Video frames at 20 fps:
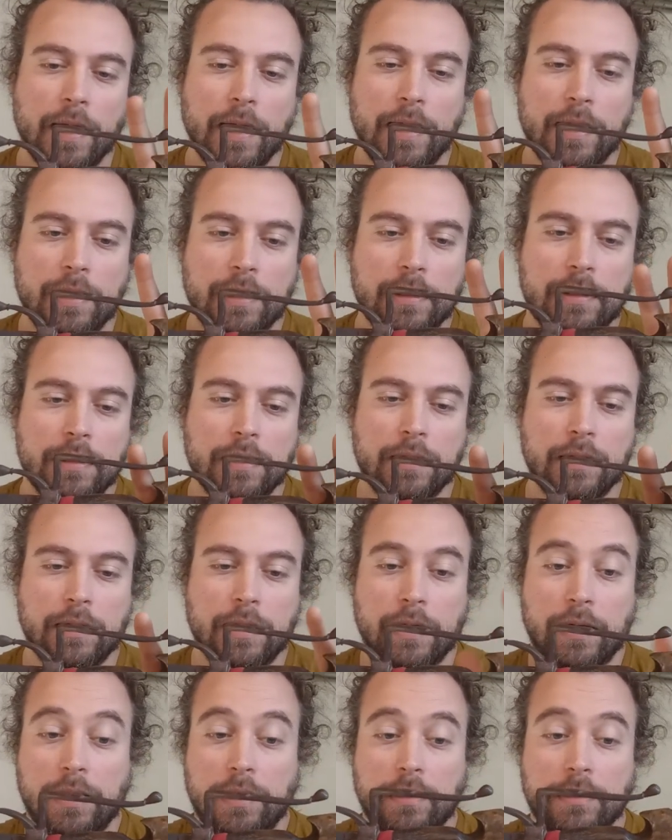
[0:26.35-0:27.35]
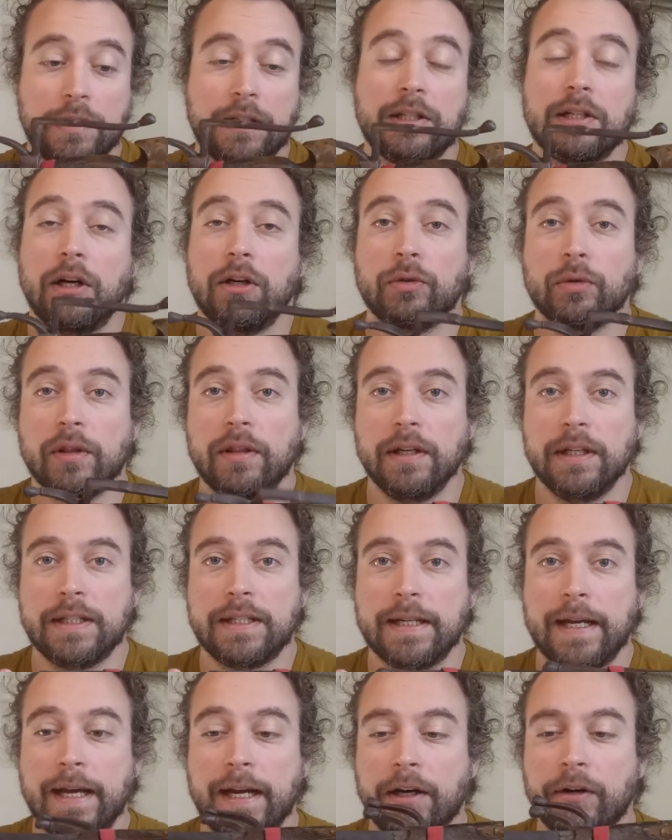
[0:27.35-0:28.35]
And let's start with
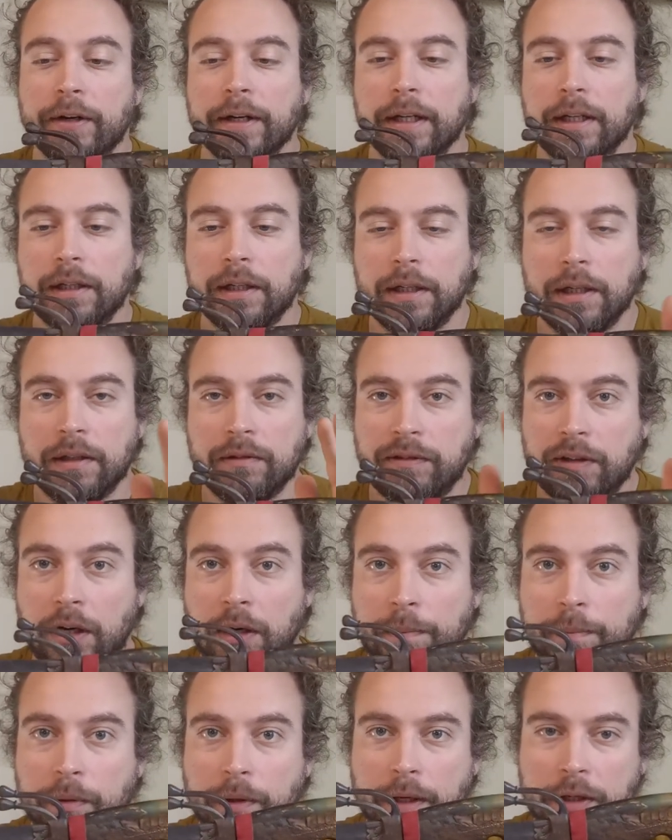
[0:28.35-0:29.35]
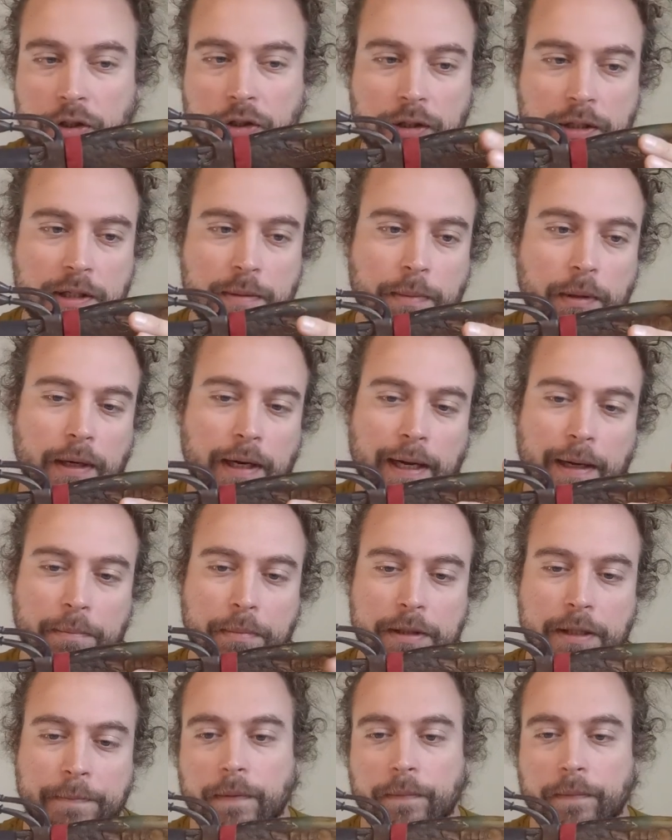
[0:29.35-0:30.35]
its area of operations,
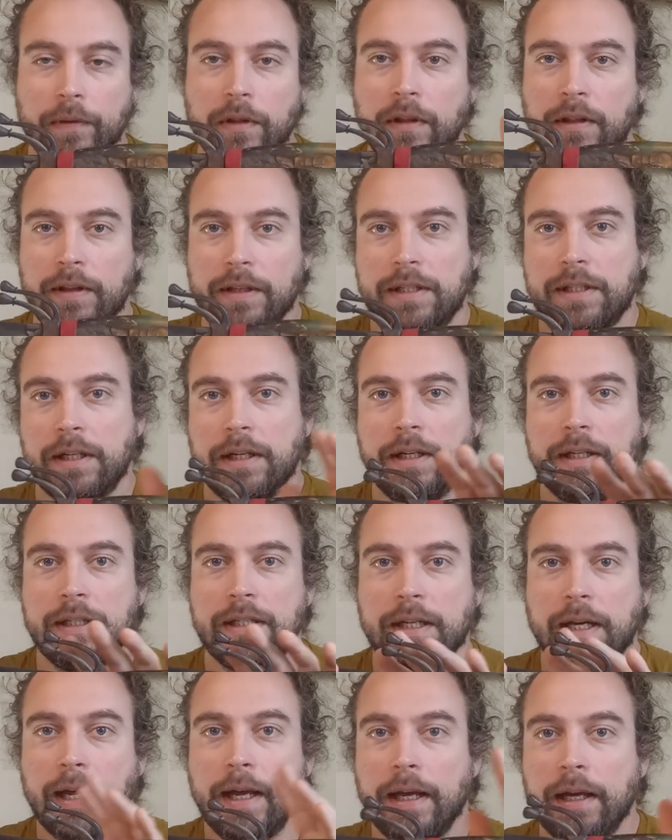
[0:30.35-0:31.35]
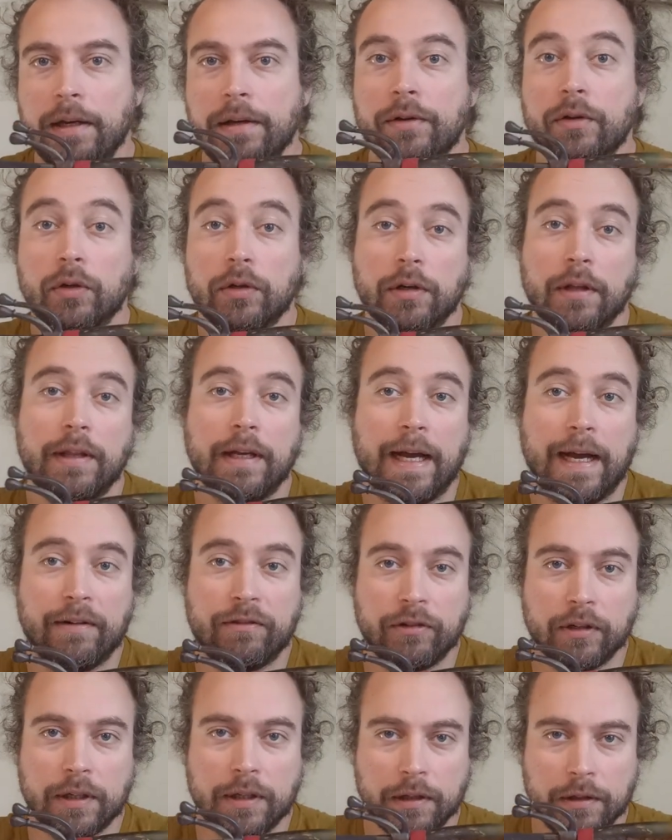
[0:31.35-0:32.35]
perhaps. This is a North
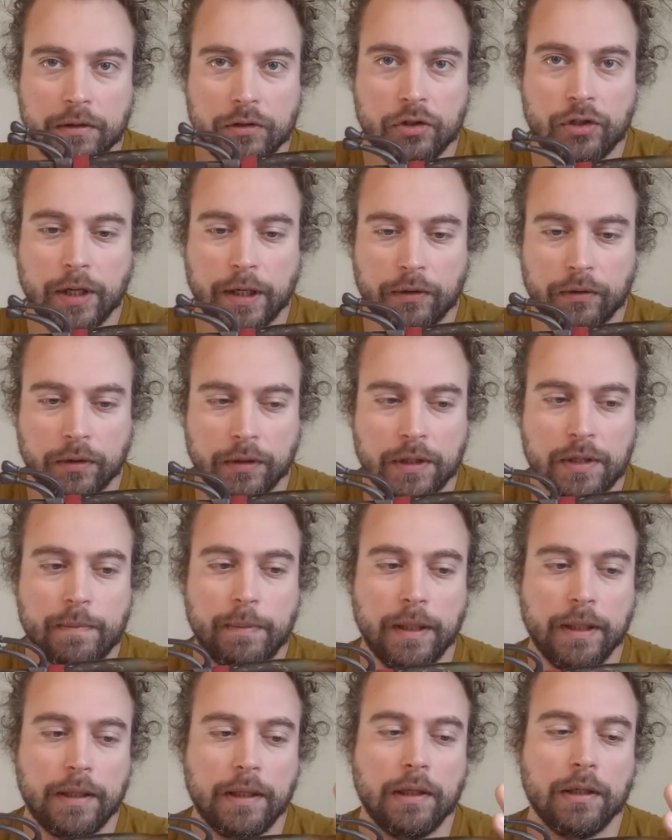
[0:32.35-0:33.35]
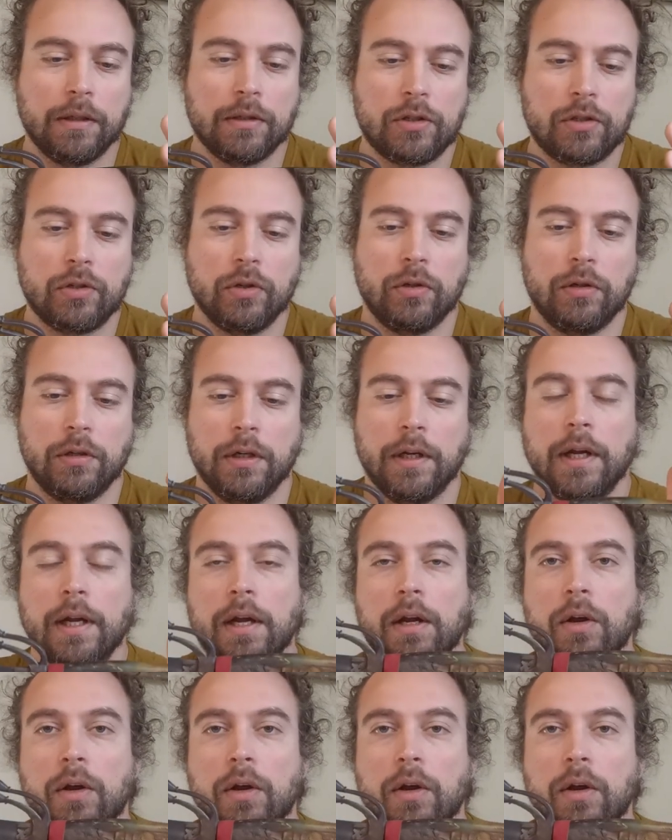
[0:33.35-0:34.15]
African, generally speaking, sword.